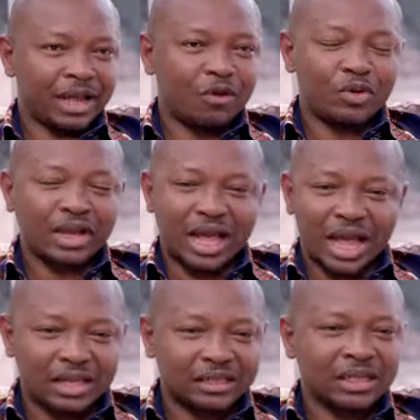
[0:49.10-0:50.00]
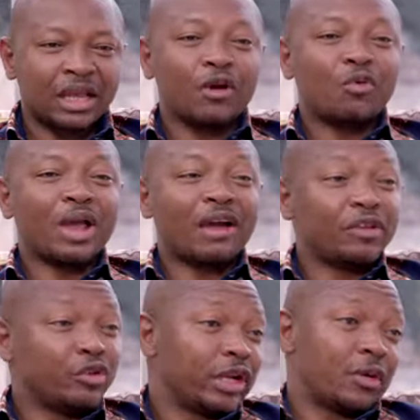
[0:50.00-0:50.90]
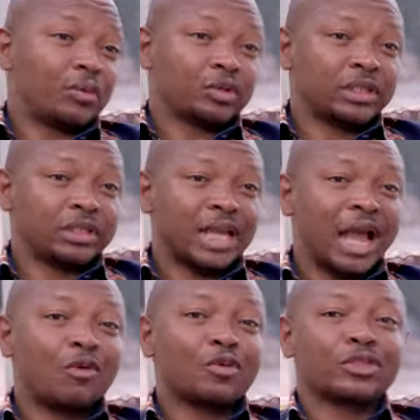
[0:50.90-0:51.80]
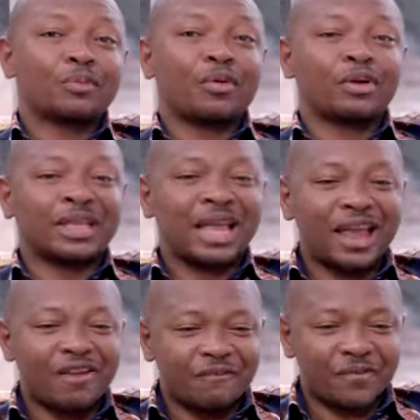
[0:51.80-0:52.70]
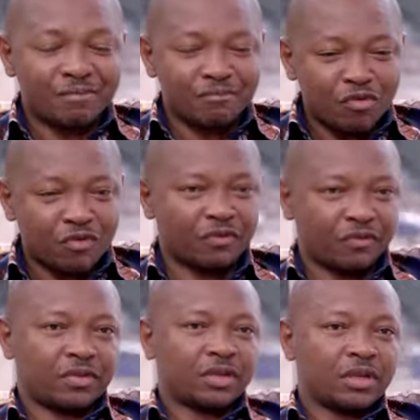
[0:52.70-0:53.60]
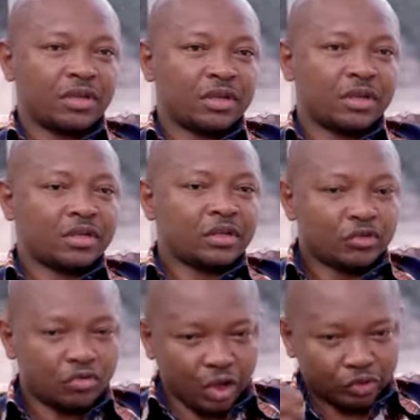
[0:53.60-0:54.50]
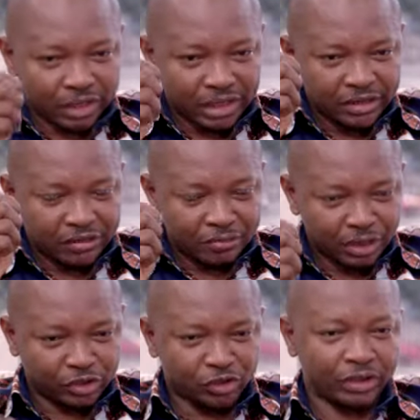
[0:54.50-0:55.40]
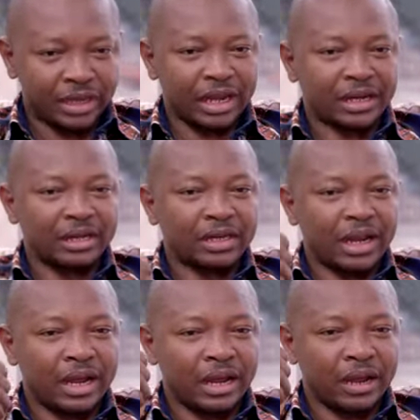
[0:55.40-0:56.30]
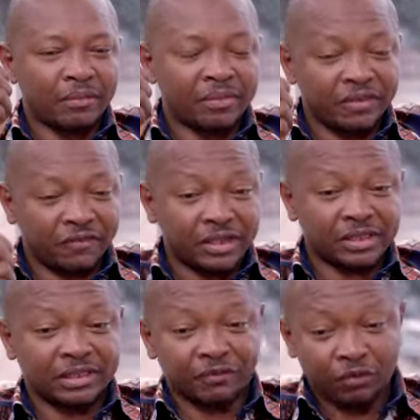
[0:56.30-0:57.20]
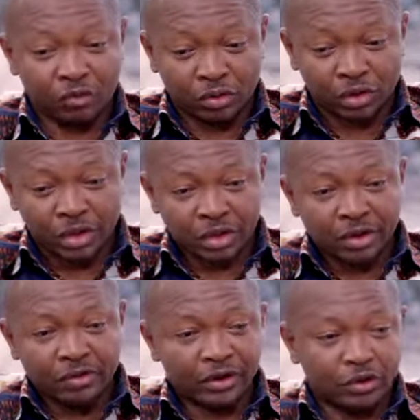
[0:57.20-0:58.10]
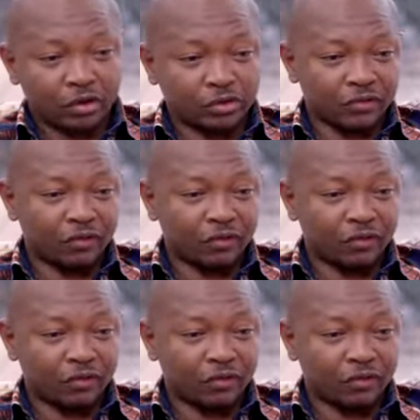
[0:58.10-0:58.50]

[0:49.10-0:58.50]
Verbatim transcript: and we can't, we have a unique opportunity. I would support every move to actually make sure that um, he faces the full rigors of